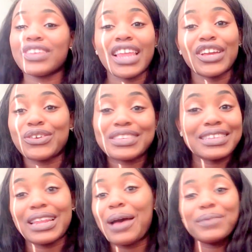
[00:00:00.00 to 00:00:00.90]
feel like you're a
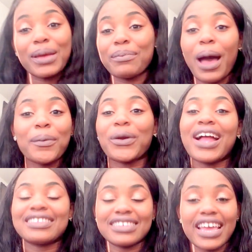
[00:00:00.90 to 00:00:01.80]
celeb, like
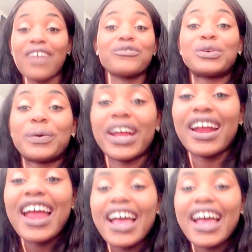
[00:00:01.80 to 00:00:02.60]
paparazzi everywhere,